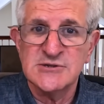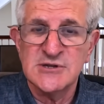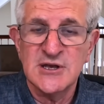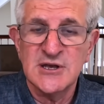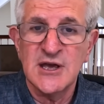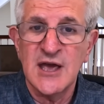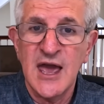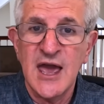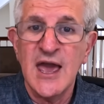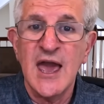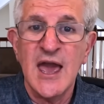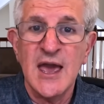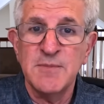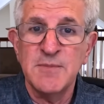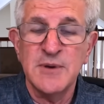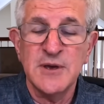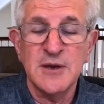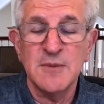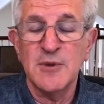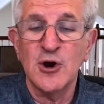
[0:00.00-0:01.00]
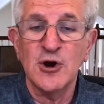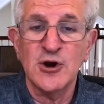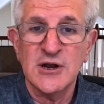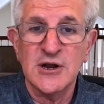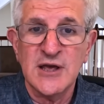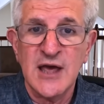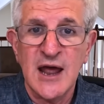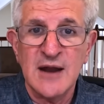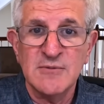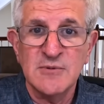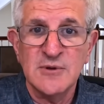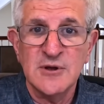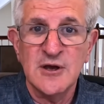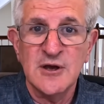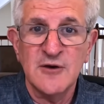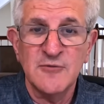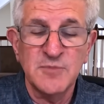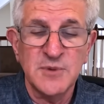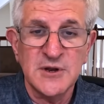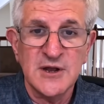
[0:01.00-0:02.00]
the AAP, American
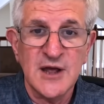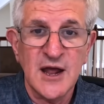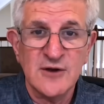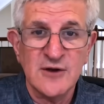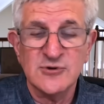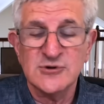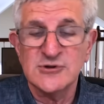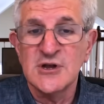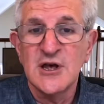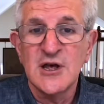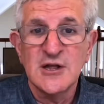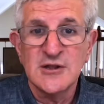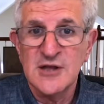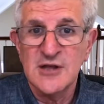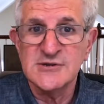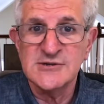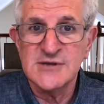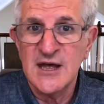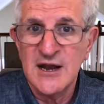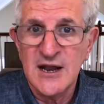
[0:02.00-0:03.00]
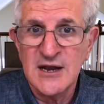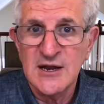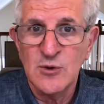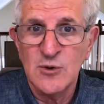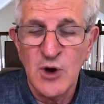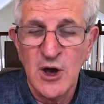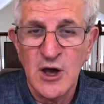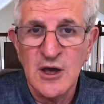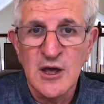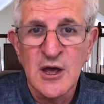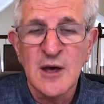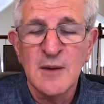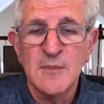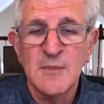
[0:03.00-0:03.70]
Academy of Pediatrics, does that anyway.